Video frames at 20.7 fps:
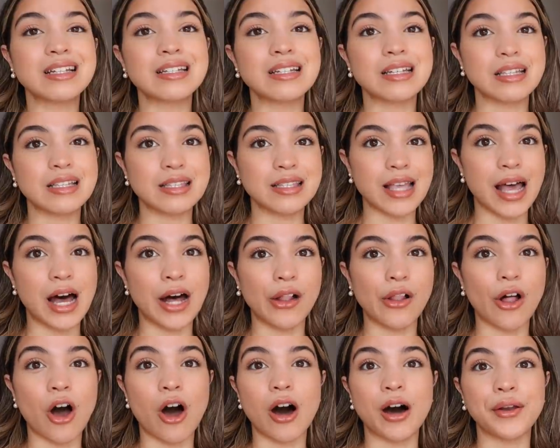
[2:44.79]
to
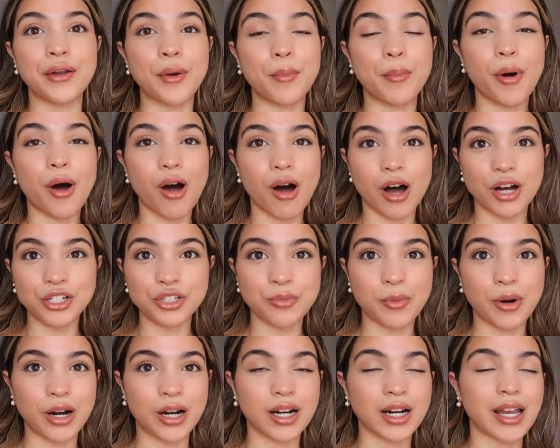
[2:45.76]
sell on
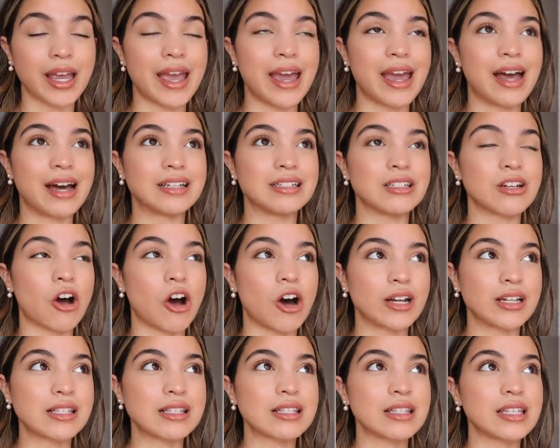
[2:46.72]
Poshmark, and
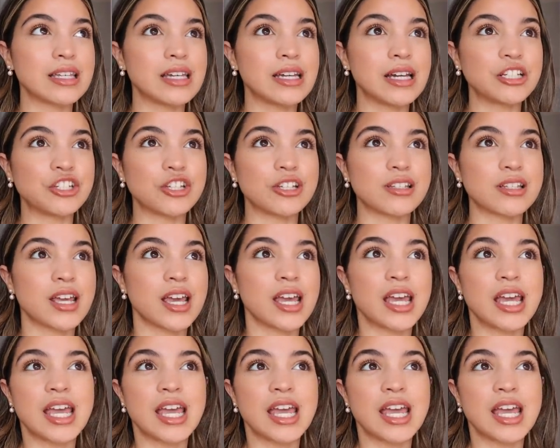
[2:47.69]
honestly, it's